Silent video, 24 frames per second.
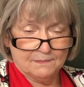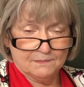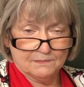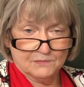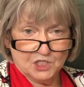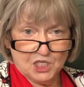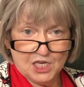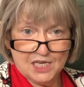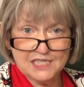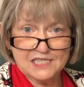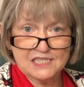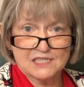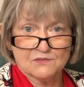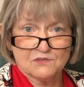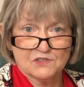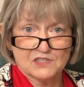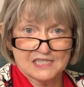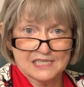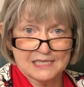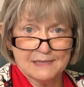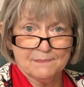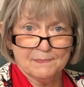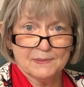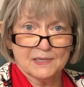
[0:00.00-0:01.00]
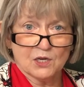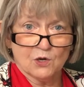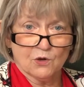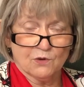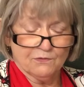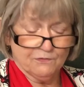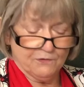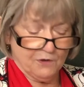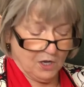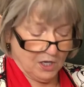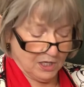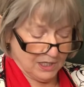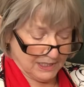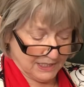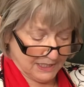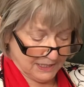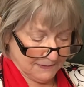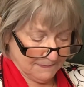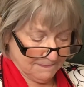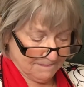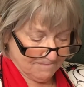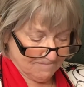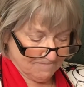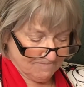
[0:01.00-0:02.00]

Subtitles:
chance of slipping or falling.